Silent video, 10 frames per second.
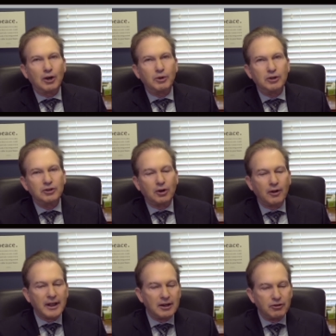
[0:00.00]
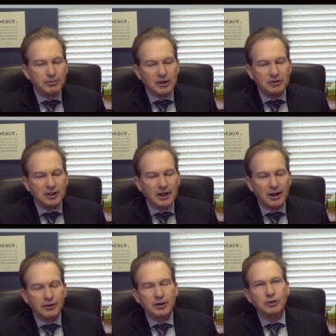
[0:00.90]
We use all that information
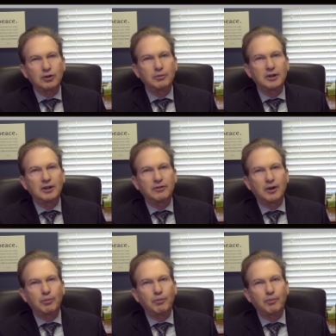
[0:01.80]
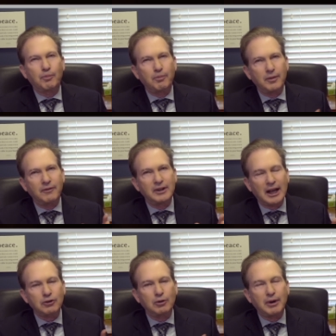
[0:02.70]
together to determine if an
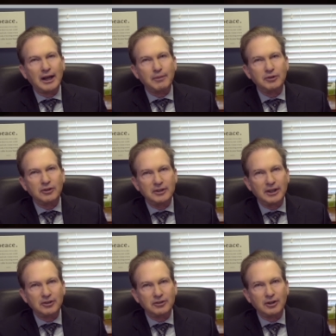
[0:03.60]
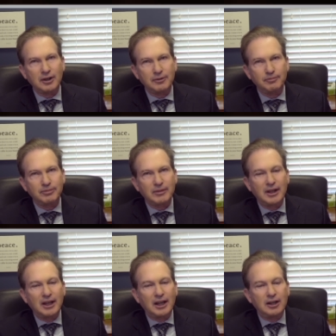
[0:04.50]
actual biopsy is necessary.
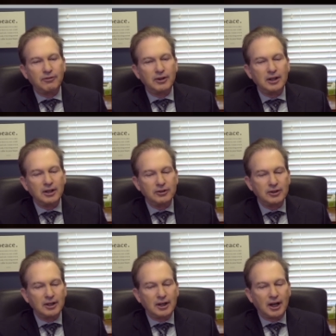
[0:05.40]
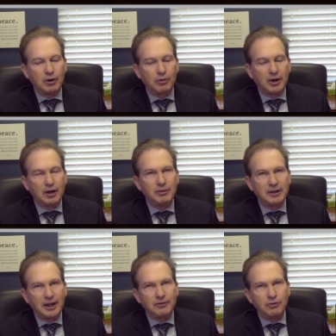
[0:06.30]
And if it is, I will
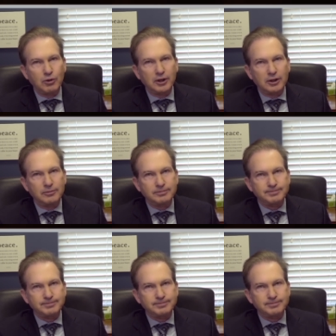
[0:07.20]
recommend that for you.